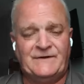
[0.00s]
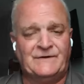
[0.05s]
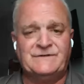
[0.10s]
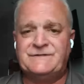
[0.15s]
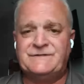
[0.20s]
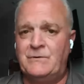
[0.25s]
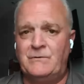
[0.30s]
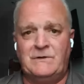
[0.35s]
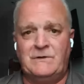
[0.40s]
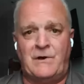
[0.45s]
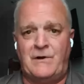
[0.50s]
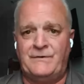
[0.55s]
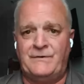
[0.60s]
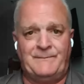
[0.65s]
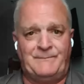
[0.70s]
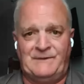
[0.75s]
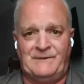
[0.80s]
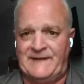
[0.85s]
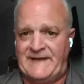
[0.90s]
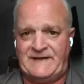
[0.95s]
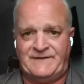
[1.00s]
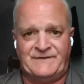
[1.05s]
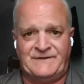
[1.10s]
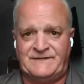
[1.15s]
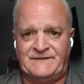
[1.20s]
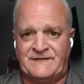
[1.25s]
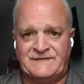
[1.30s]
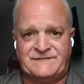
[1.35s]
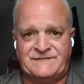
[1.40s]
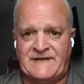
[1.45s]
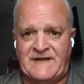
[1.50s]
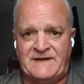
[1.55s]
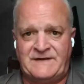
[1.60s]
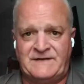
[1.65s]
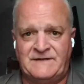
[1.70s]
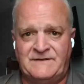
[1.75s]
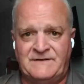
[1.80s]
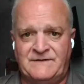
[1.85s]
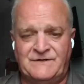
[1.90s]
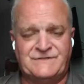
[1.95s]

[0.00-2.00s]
There is no law on the planet that does that.